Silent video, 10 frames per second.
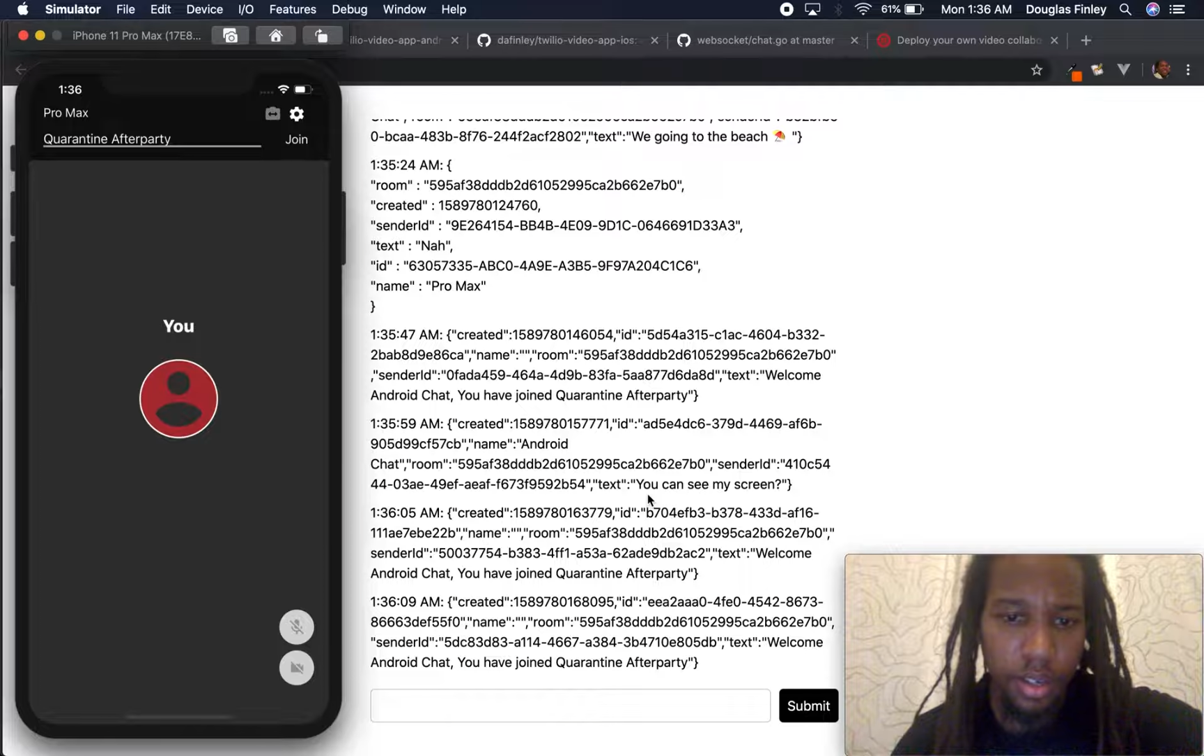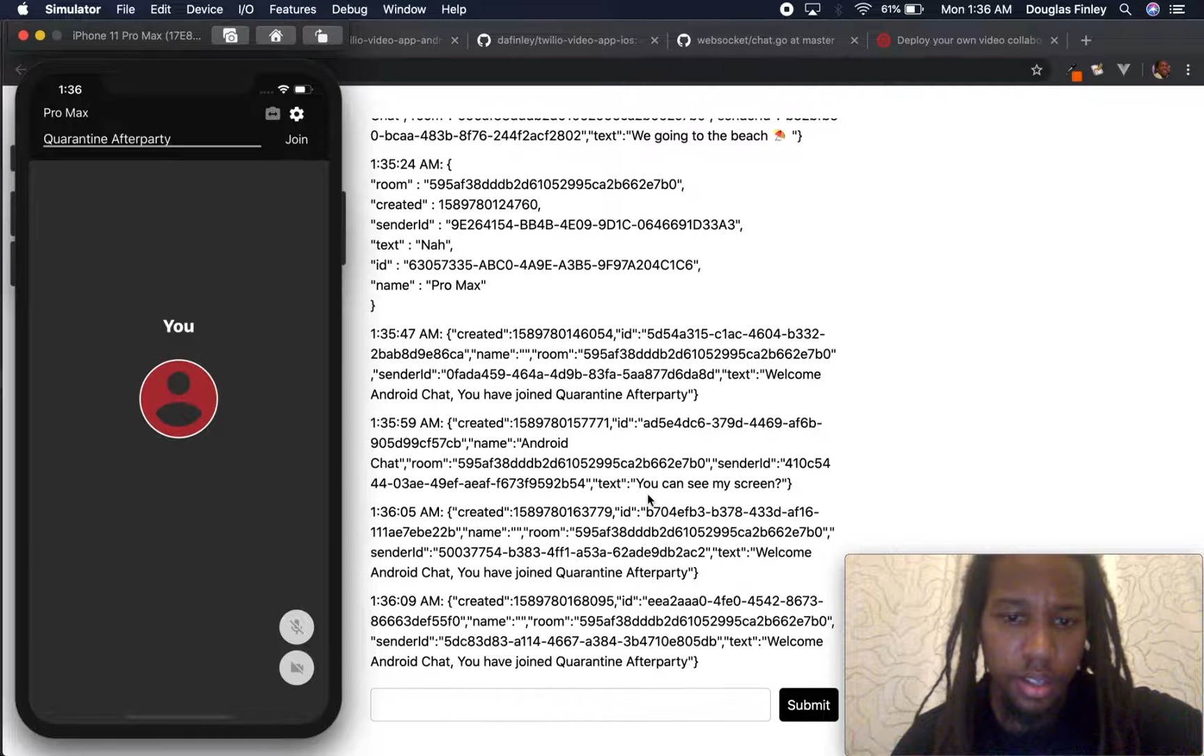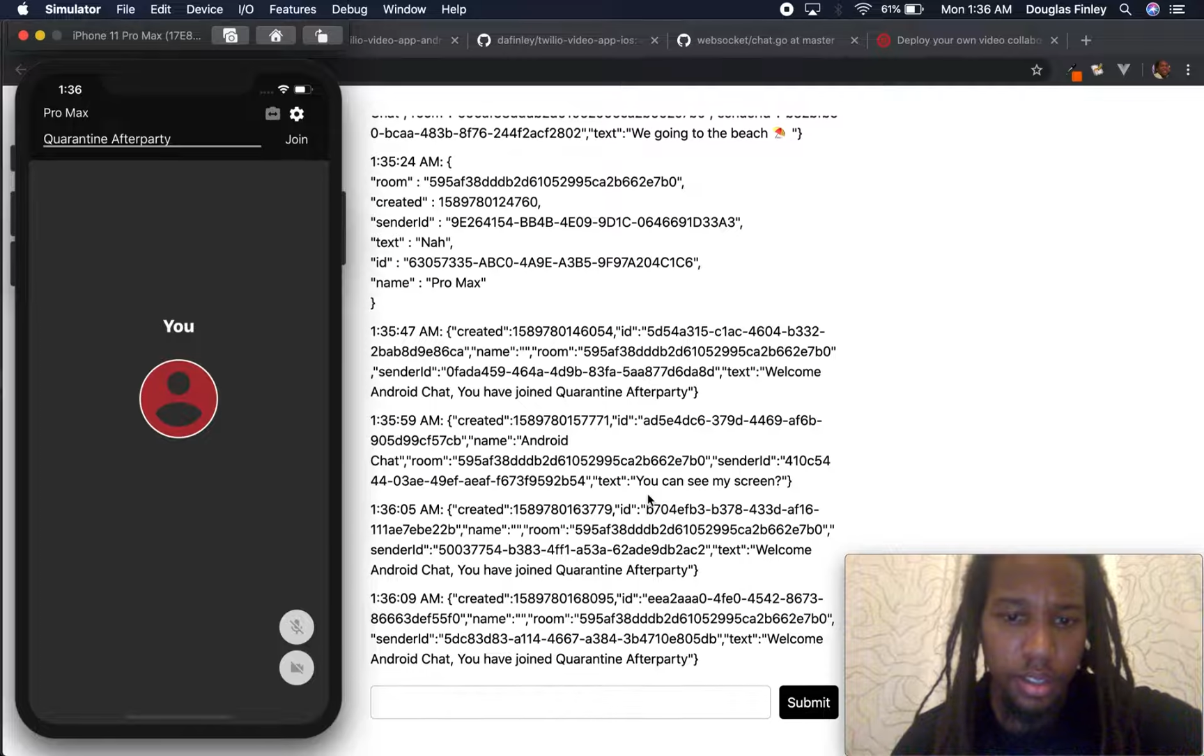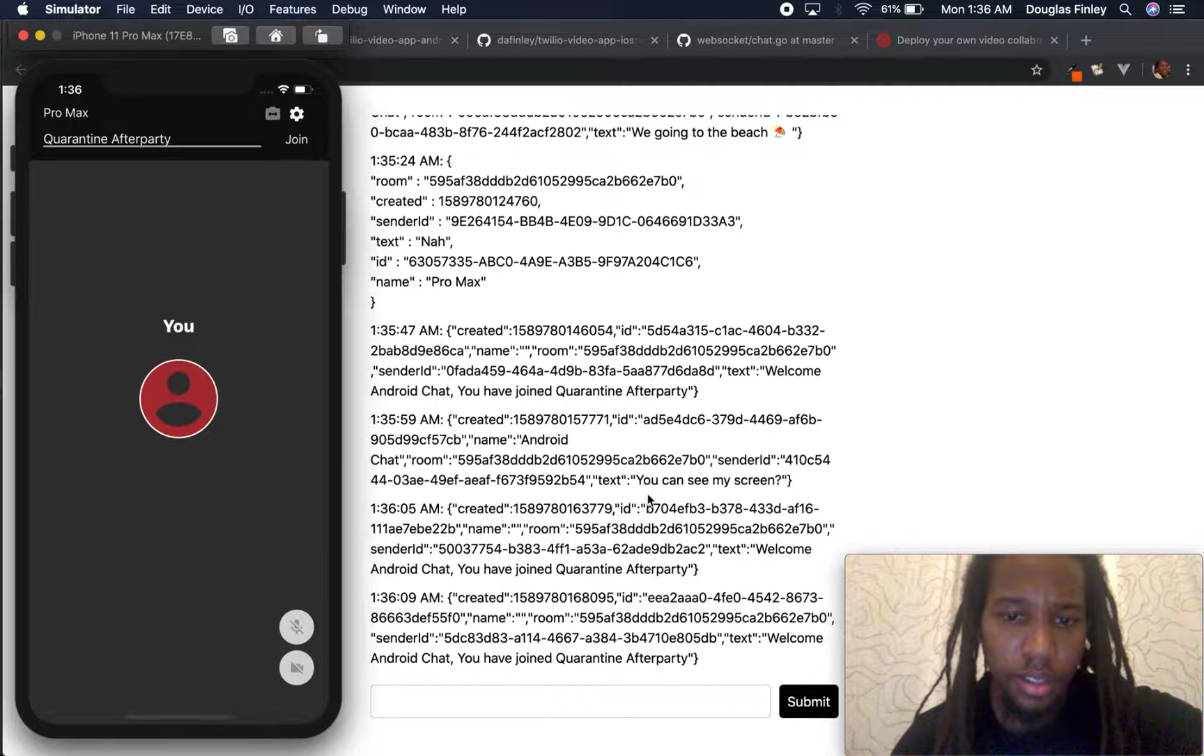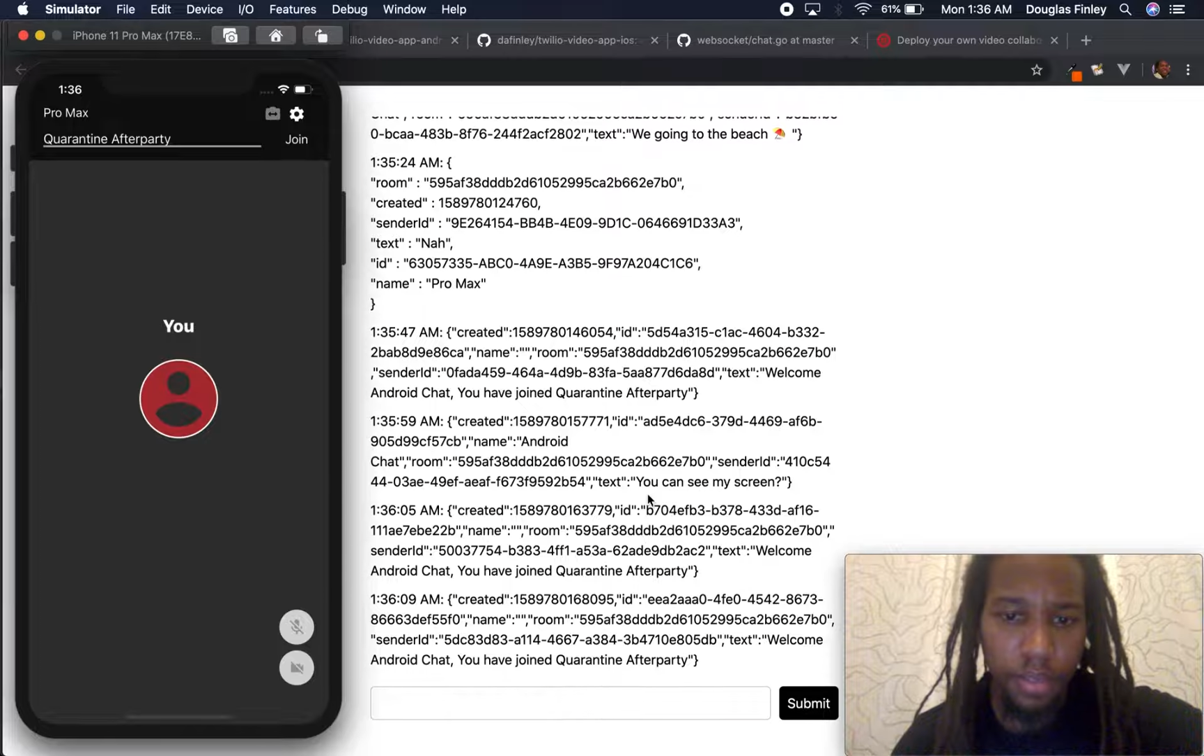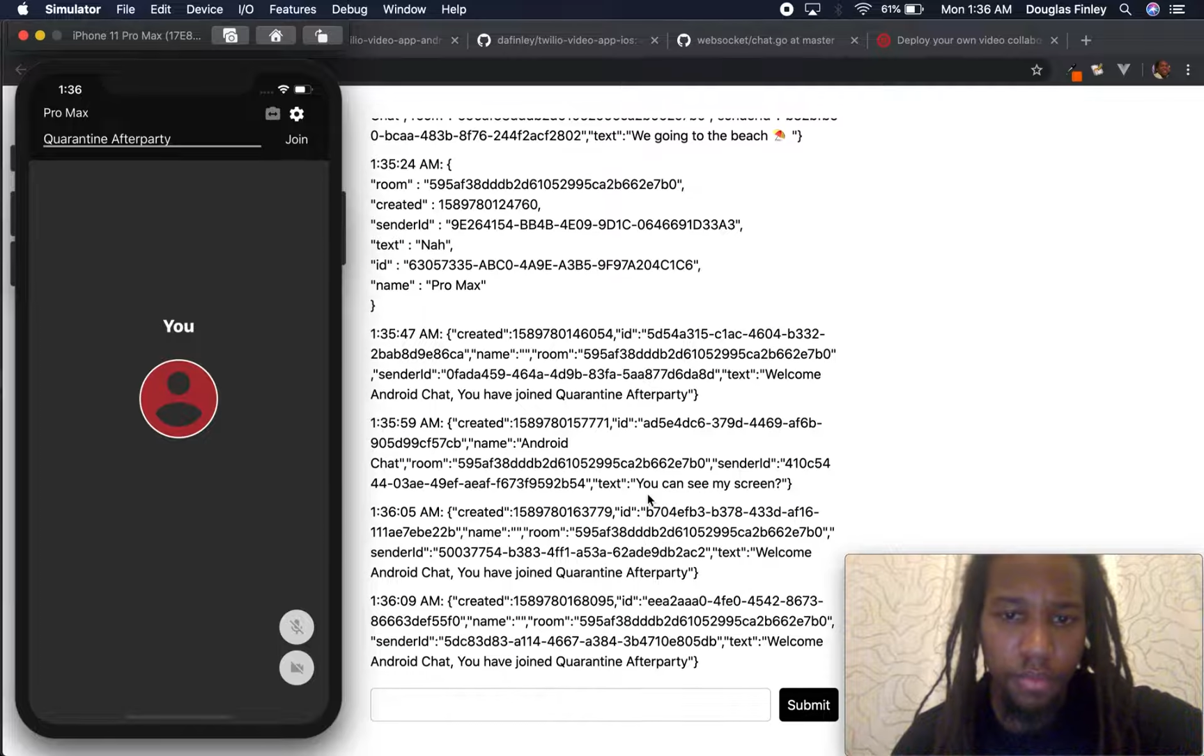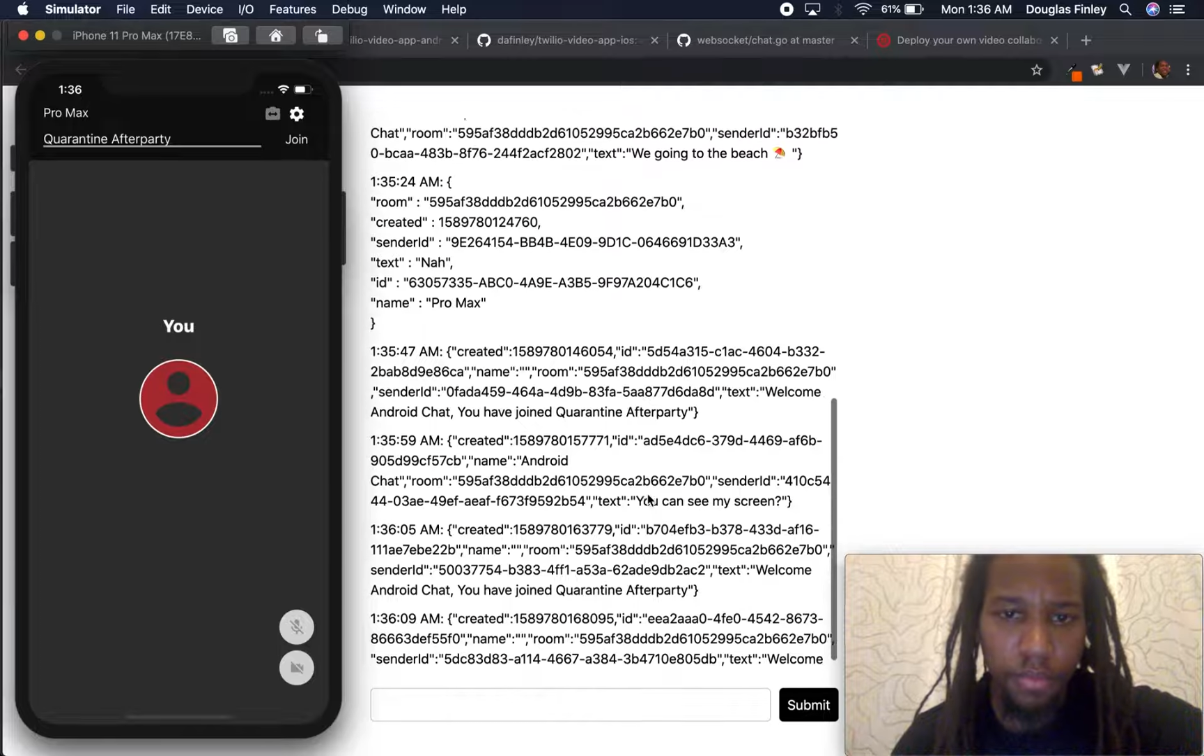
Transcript: ID.